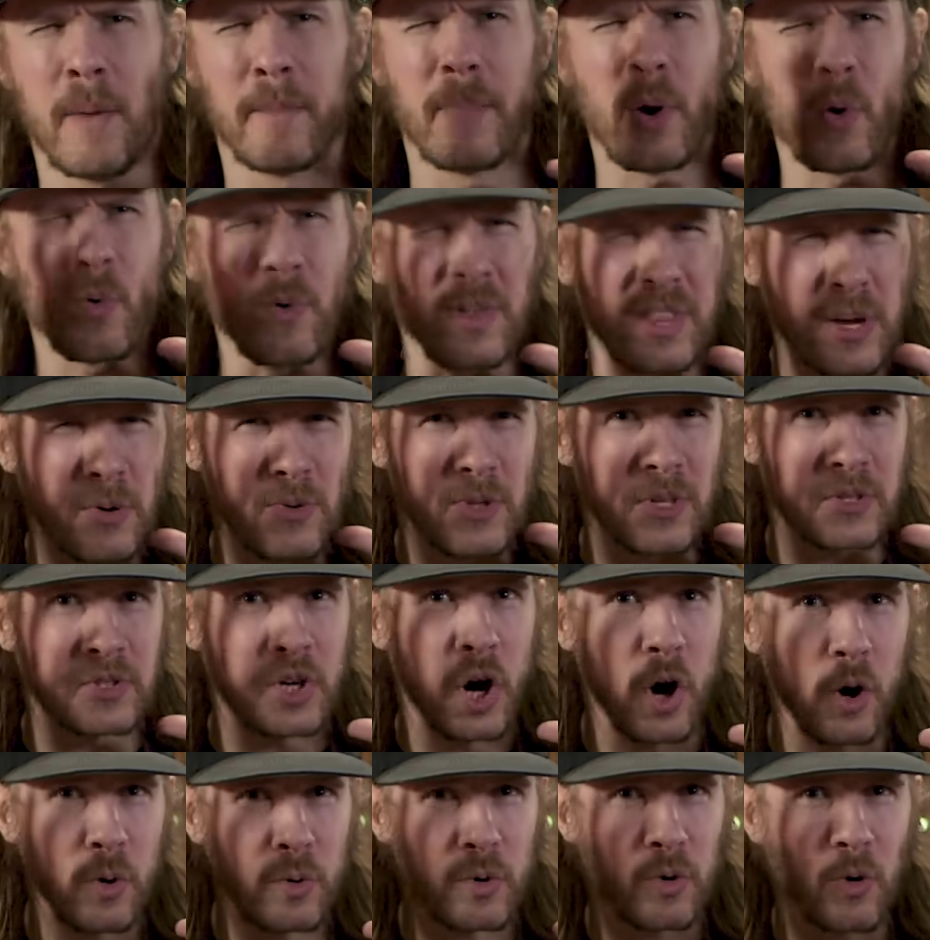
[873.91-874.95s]
but without the
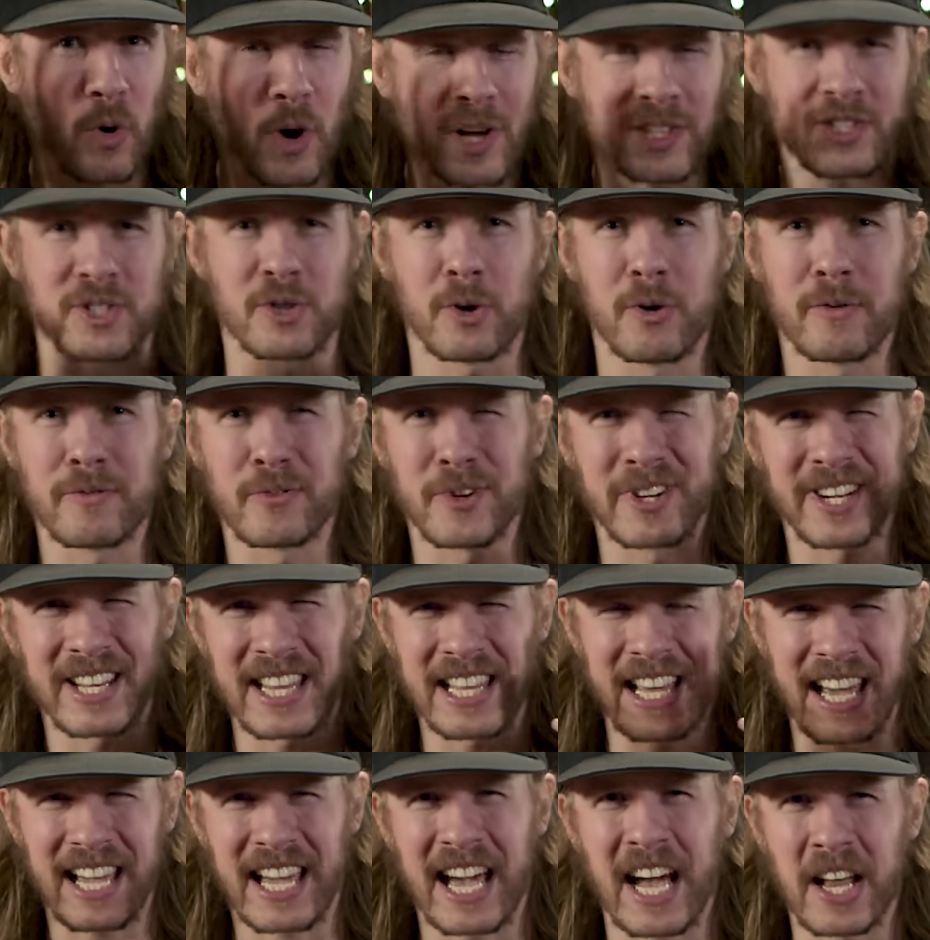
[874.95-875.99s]
tone crossing over into
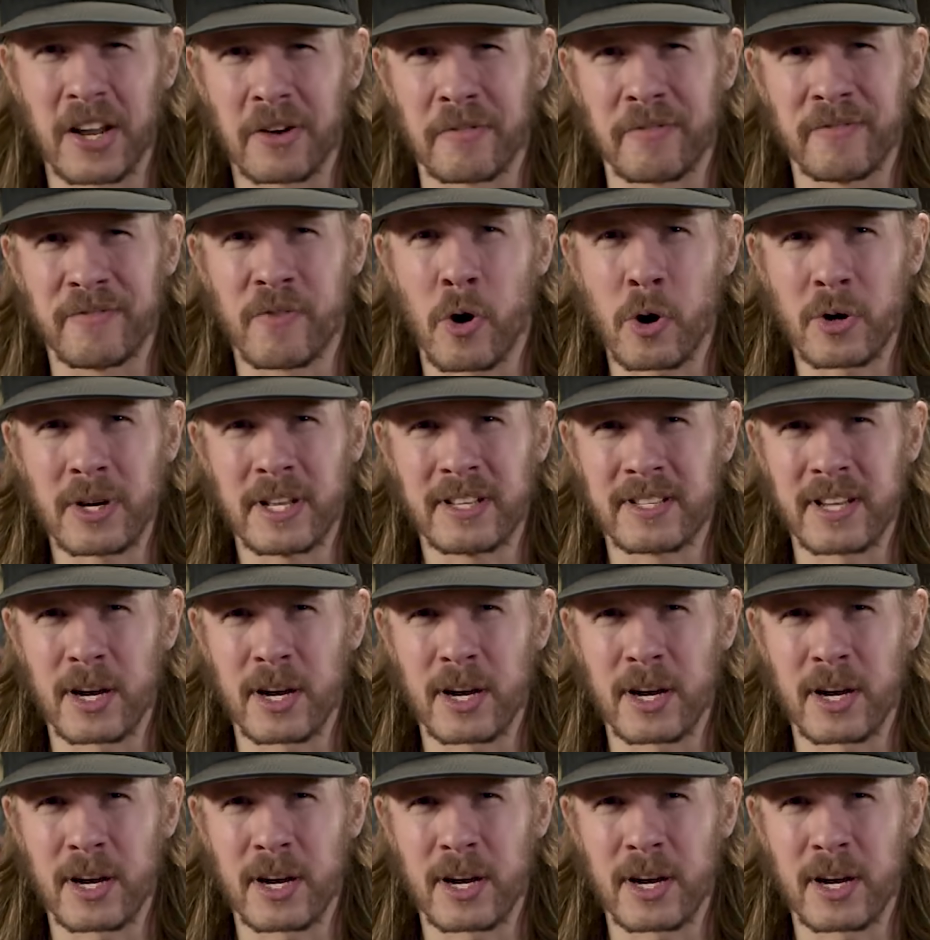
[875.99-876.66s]
that kind of farty